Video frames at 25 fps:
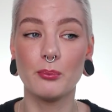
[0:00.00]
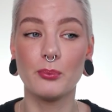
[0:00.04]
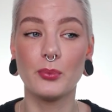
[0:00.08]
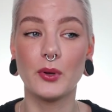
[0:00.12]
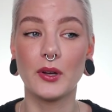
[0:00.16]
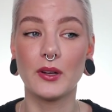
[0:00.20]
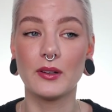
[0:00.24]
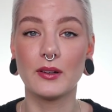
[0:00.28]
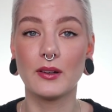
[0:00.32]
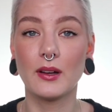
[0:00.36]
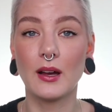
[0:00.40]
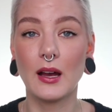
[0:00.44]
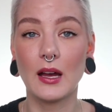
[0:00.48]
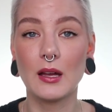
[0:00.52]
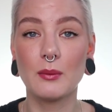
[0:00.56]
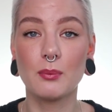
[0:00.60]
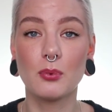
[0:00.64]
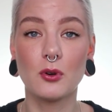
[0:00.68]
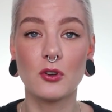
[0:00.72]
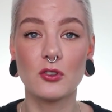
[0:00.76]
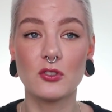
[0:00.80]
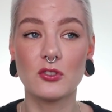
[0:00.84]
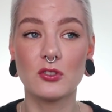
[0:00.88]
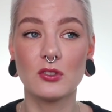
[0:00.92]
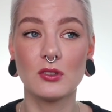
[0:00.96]
But I
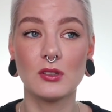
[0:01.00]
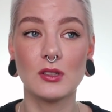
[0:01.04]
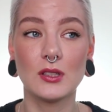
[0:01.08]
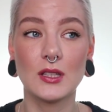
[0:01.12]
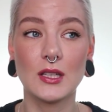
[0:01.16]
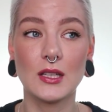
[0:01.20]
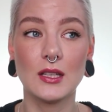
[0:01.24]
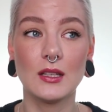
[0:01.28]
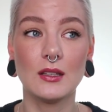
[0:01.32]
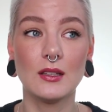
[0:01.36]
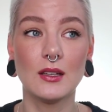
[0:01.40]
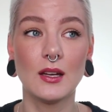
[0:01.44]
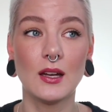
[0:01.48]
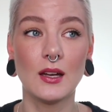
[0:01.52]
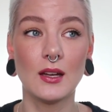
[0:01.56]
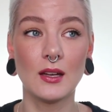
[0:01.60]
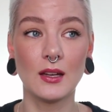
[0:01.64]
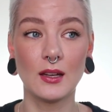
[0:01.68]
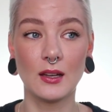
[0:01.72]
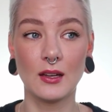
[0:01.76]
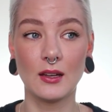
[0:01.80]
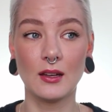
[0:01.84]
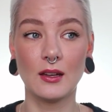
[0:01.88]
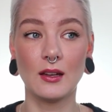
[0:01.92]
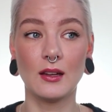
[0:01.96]
personally
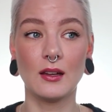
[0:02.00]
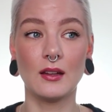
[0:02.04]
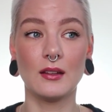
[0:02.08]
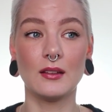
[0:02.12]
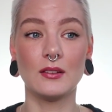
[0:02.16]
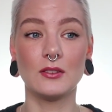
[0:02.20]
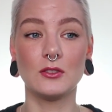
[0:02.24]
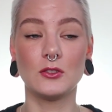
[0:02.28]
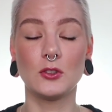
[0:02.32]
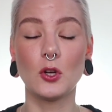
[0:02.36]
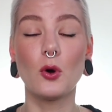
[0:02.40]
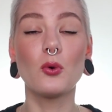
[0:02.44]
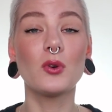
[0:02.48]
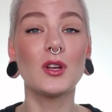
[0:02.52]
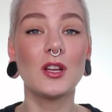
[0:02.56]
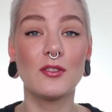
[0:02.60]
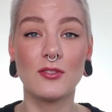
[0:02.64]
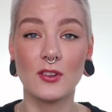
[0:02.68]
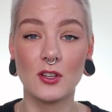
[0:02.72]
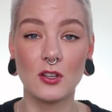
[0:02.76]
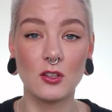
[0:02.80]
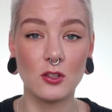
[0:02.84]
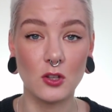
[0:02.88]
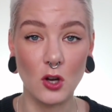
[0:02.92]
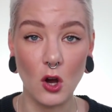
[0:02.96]
don't
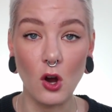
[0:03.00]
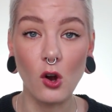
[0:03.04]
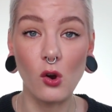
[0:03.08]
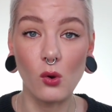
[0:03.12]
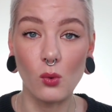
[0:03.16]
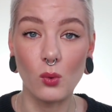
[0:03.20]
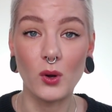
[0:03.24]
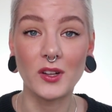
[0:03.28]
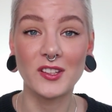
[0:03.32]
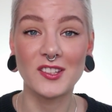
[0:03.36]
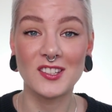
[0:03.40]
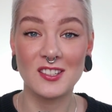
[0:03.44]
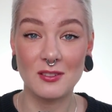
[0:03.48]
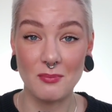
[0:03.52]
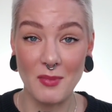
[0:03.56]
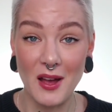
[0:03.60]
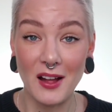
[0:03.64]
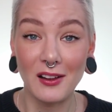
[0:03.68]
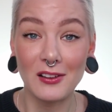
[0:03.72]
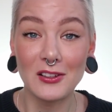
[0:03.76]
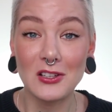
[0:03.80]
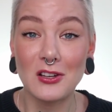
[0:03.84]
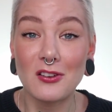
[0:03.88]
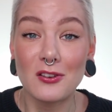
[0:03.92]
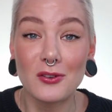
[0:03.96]
even know what
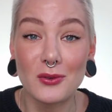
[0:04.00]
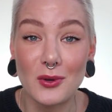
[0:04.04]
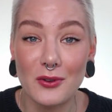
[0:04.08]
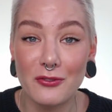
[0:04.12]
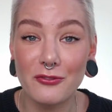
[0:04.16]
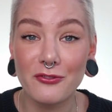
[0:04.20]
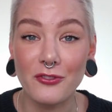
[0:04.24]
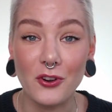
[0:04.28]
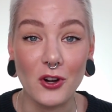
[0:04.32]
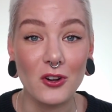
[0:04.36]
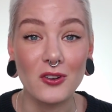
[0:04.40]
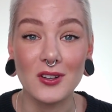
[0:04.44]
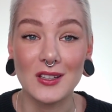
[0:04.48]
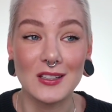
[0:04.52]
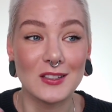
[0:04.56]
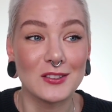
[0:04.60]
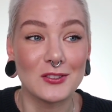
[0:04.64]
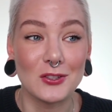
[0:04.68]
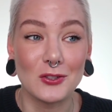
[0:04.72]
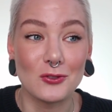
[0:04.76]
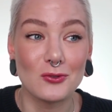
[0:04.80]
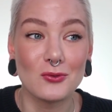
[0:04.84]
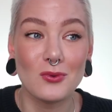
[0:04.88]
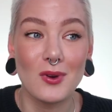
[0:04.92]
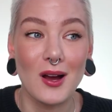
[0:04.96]
smell you're referring
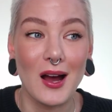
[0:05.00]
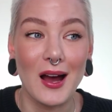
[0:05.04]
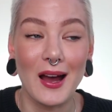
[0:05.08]
to.